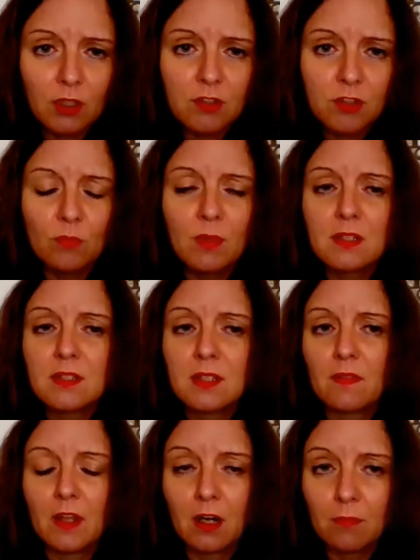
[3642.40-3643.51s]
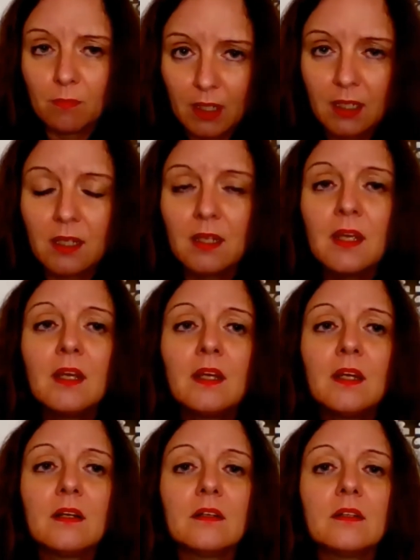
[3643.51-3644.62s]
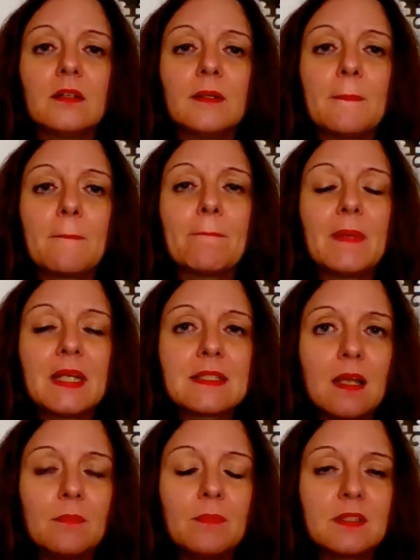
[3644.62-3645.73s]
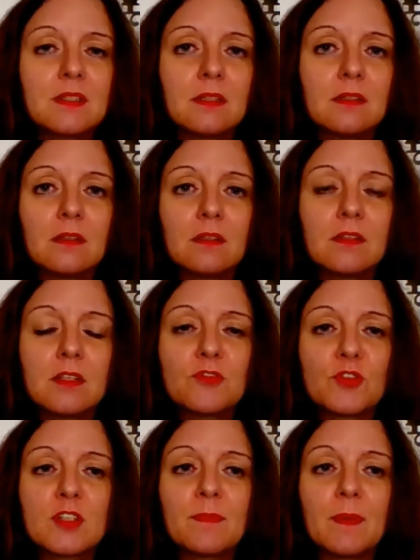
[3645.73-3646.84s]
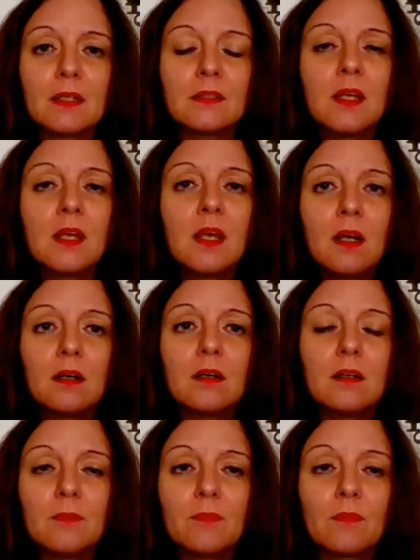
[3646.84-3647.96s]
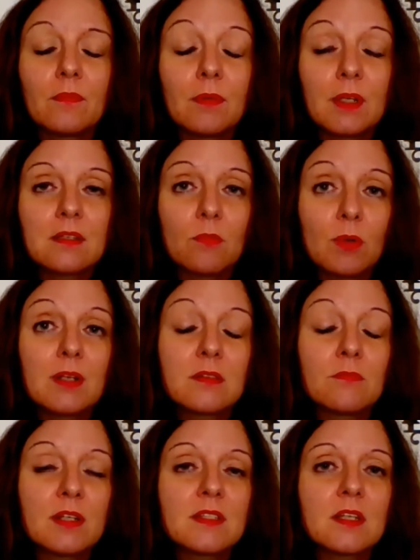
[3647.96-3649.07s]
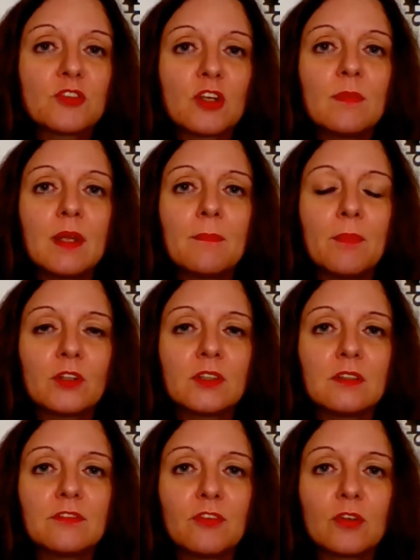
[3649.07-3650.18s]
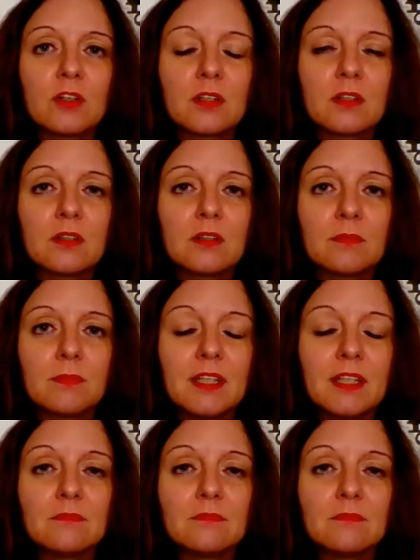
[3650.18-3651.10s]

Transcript: consumers, and there are many many examples in this respect, it was extremely important for